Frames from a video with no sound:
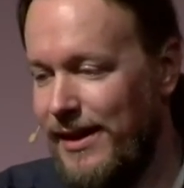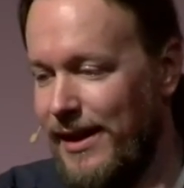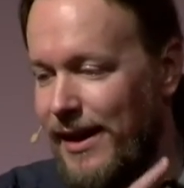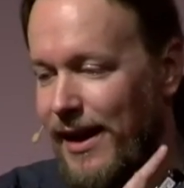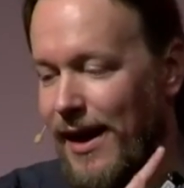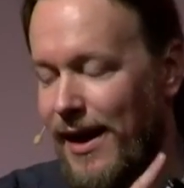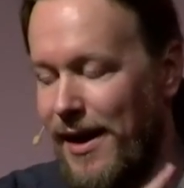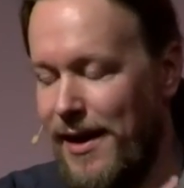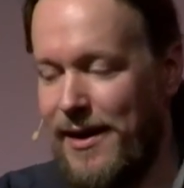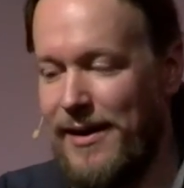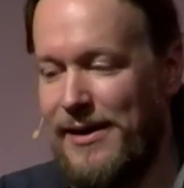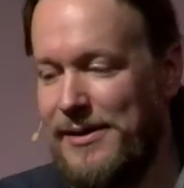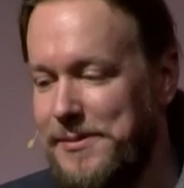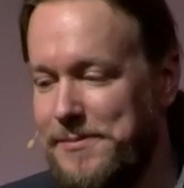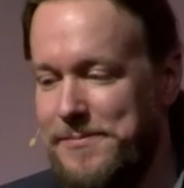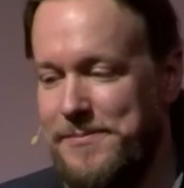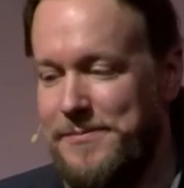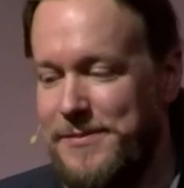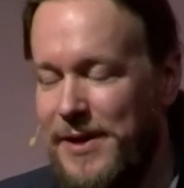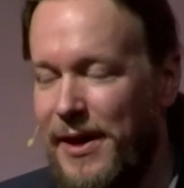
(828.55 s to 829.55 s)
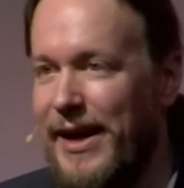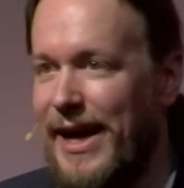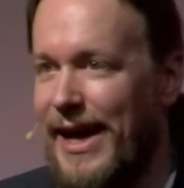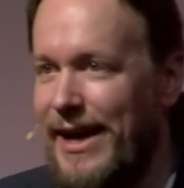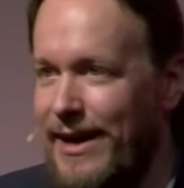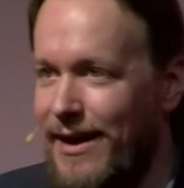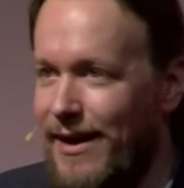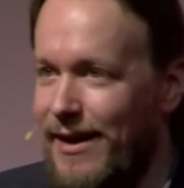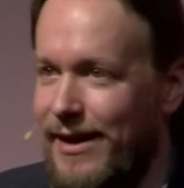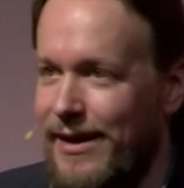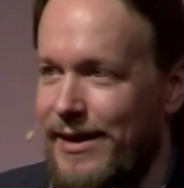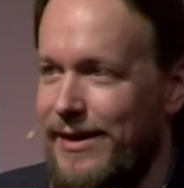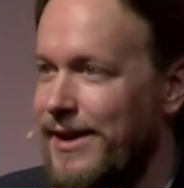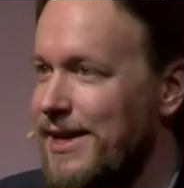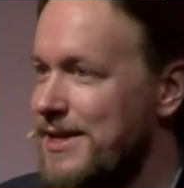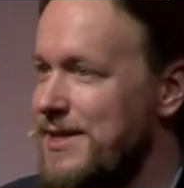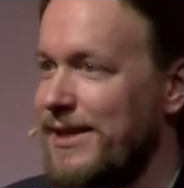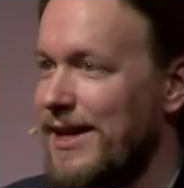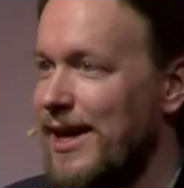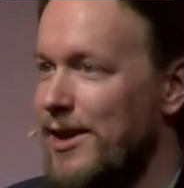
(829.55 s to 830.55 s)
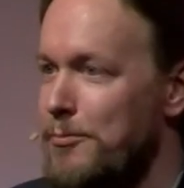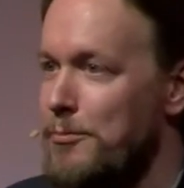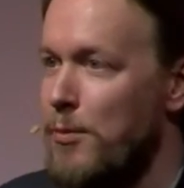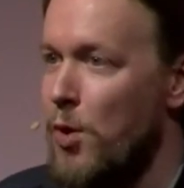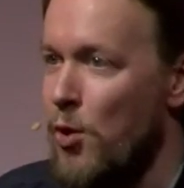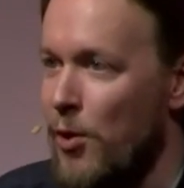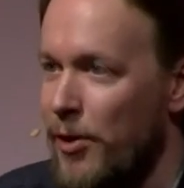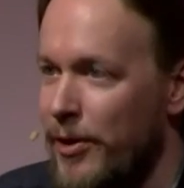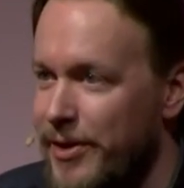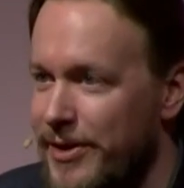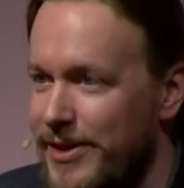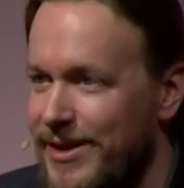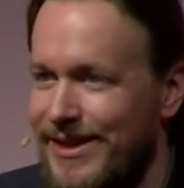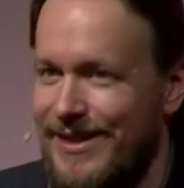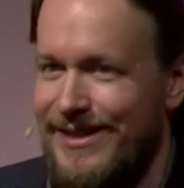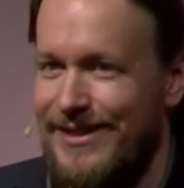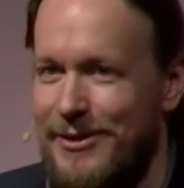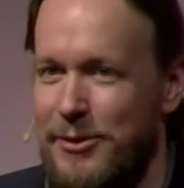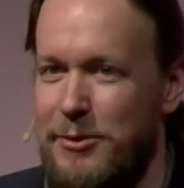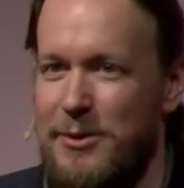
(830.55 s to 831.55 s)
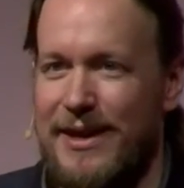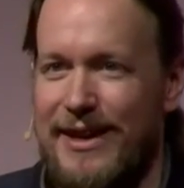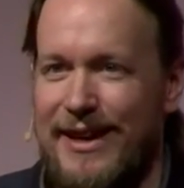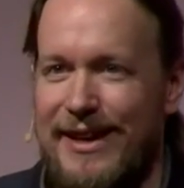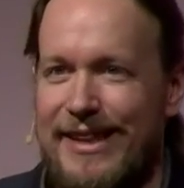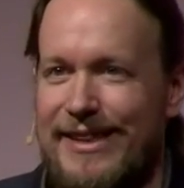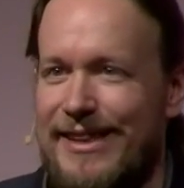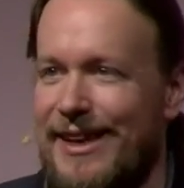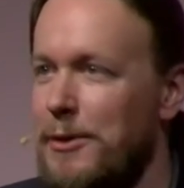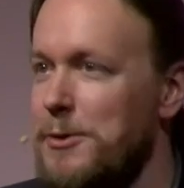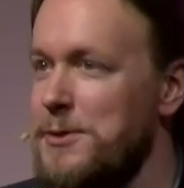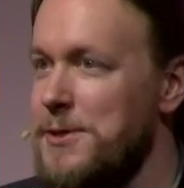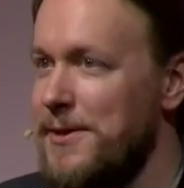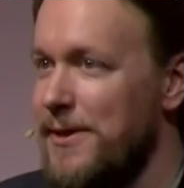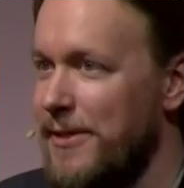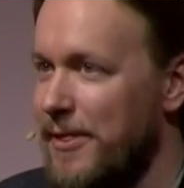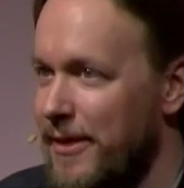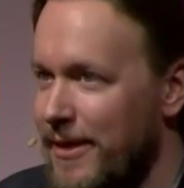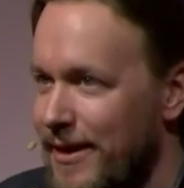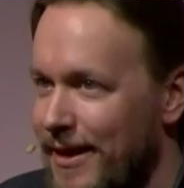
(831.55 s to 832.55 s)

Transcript: an AI doesn't get bored doing a 1,000th